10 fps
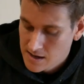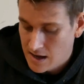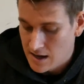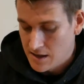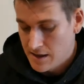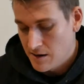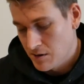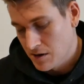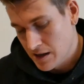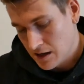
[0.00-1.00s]
That
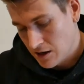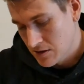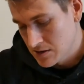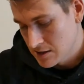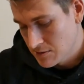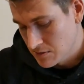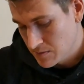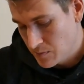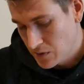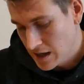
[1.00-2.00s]
one then goes into
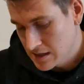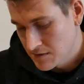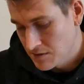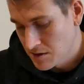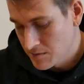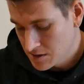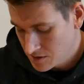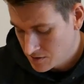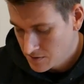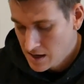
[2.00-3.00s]
its place of the
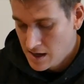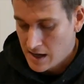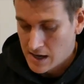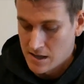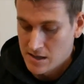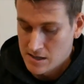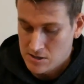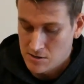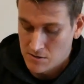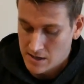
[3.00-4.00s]
original, and
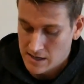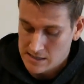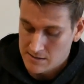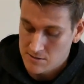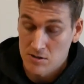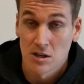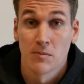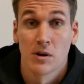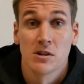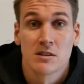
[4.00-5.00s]
these two connect up to each
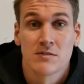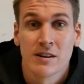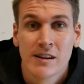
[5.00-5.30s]
other by the looks of